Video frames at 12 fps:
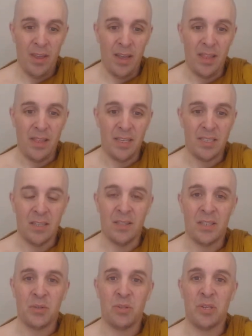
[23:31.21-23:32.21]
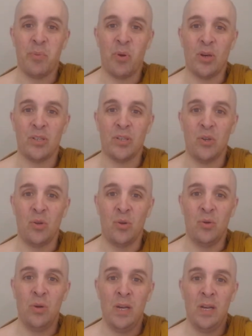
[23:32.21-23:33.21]
And this was a person
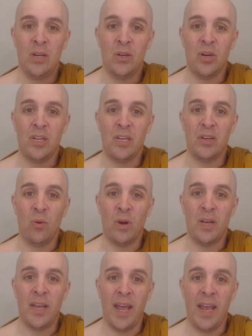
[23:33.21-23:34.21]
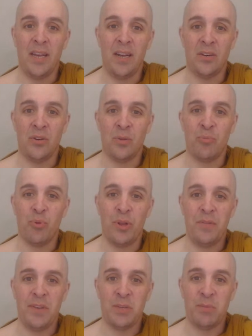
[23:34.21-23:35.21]
who couldn't ordain under the
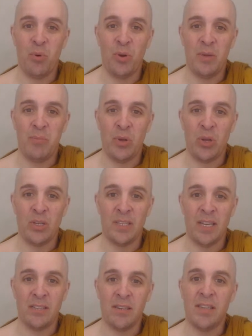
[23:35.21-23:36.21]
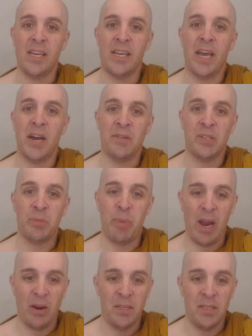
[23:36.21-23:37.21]
previous Buddha because he had to take care of his
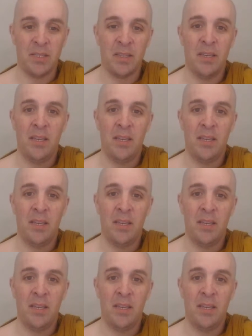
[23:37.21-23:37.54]
parents.